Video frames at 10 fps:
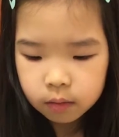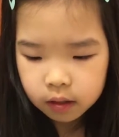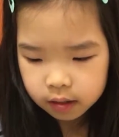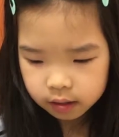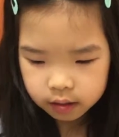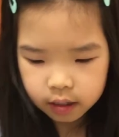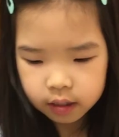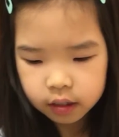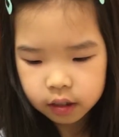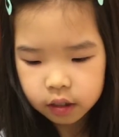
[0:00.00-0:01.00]
And
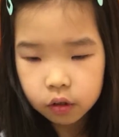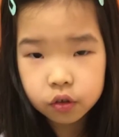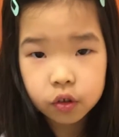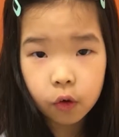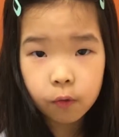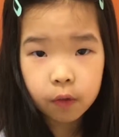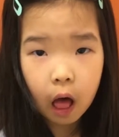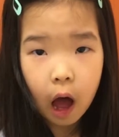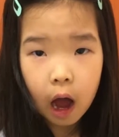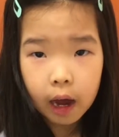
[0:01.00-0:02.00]
it can also
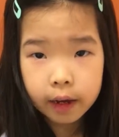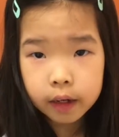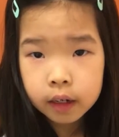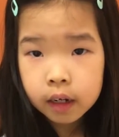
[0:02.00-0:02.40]
fly.